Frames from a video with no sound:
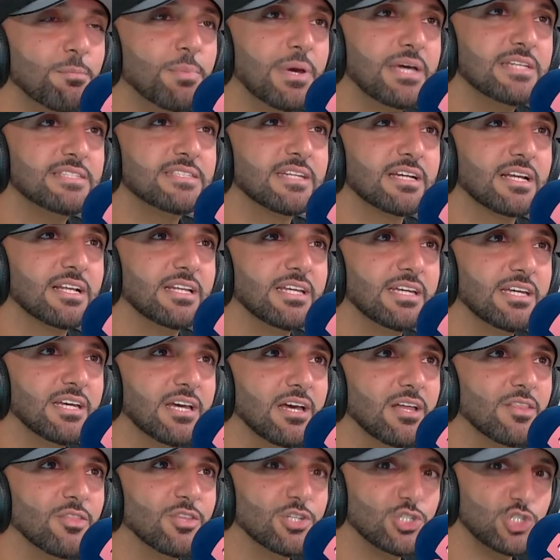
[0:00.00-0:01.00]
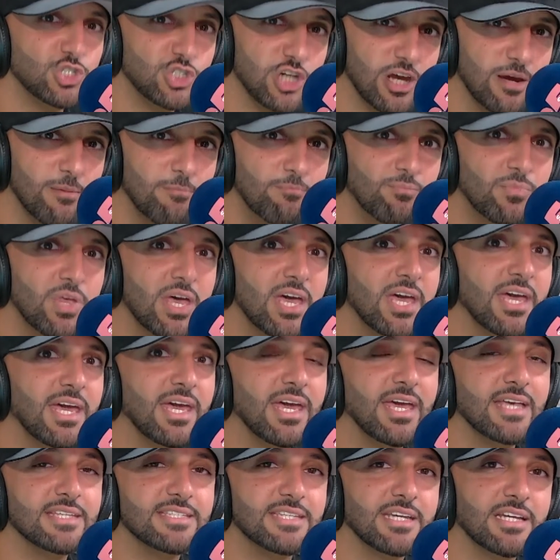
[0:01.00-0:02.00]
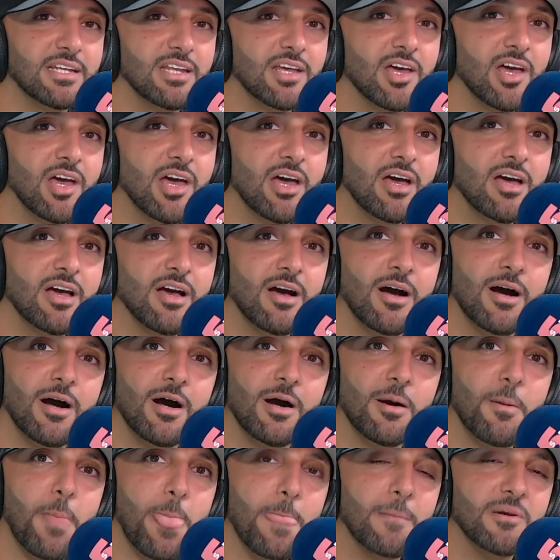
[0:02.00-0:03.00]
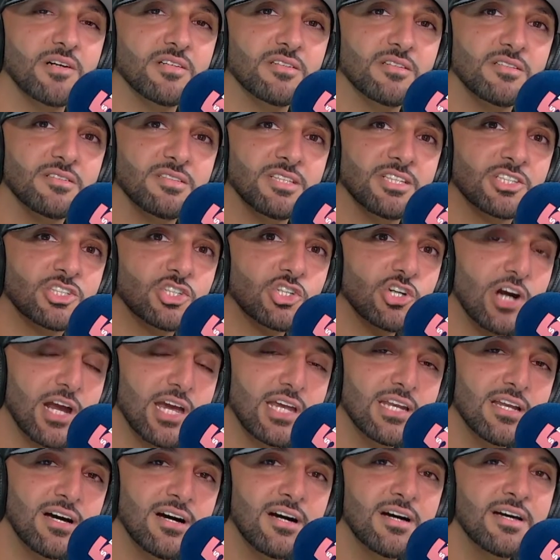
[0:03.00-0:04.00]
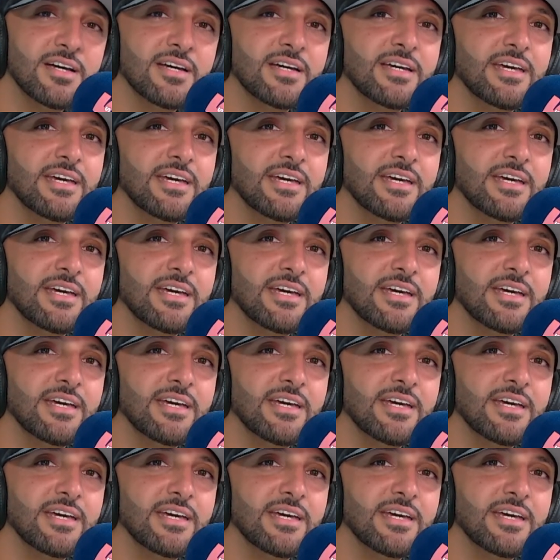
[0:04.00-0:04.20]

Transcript: basically the gym? Is it the trainer?